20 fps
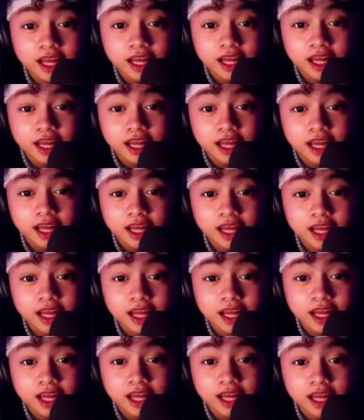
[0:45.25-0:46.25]

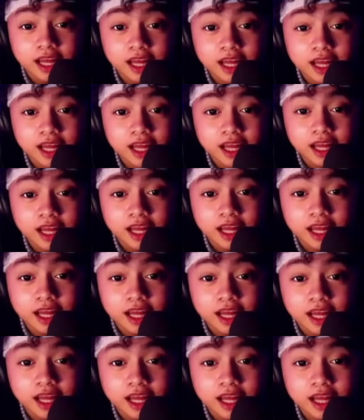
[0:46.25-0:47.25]

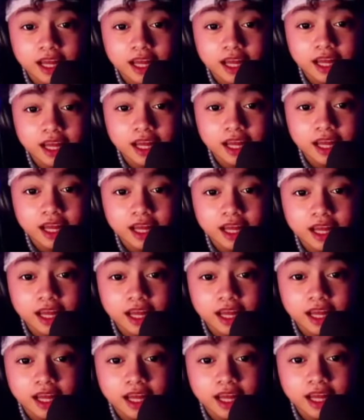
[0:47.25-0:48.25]

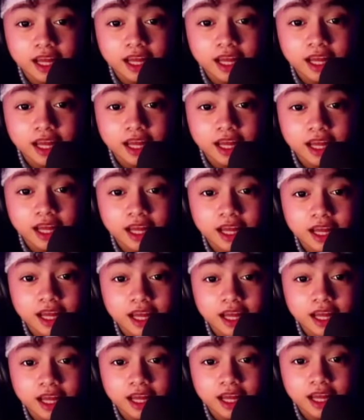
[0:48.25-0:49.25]

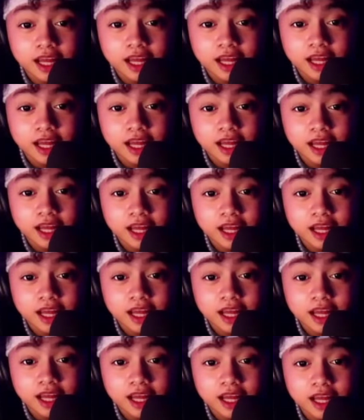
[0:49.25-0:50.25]

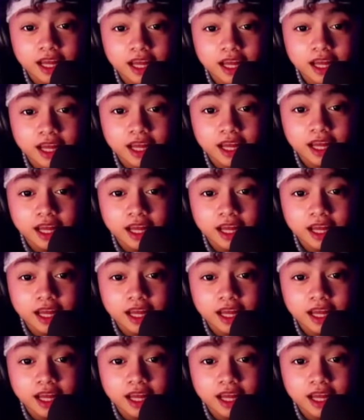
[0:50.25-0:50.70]
[no speech]